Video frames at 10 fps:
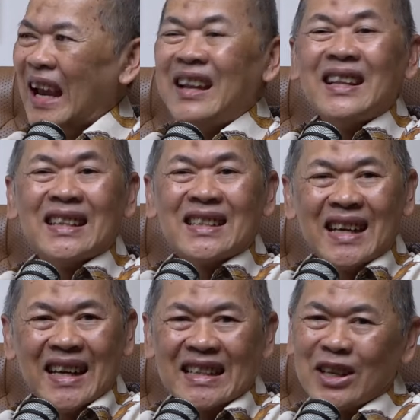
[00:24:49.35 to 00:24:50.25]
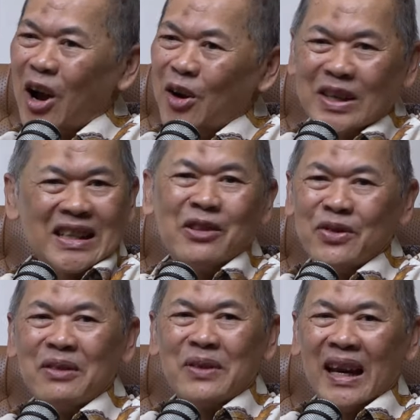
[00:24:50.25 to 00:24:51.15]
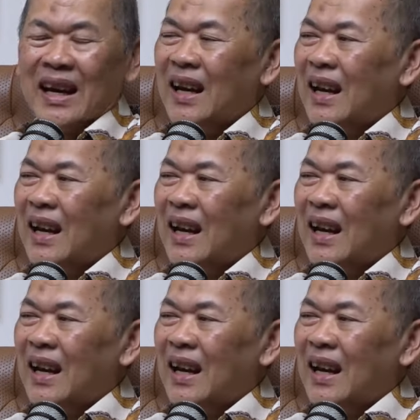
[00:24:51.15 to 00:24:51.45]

These three is always everywhere.